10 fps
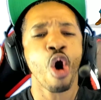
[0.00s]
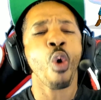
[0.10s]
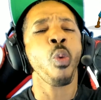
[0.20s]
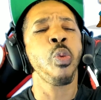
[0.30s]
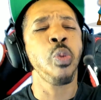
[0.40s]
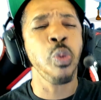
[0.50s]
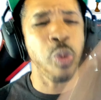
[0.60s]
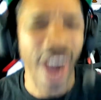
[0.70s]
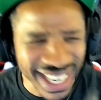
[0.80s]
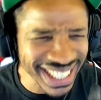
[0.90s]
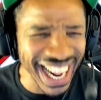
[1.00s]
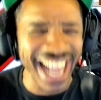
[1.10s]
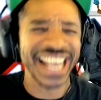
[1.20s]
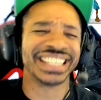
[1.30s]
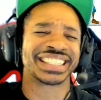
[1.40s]
What
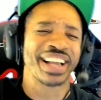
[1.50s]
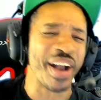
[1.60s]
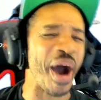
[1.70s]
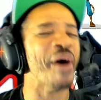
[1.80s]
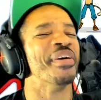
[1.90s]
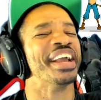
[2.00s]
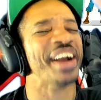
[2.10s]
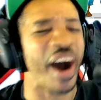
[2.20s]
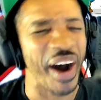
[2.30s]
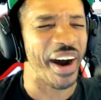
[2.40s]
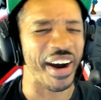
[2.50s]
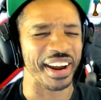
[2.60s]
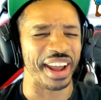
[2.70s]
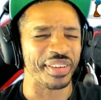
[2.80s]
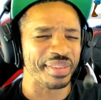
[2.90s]
is going on,
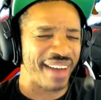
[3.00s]
everybody?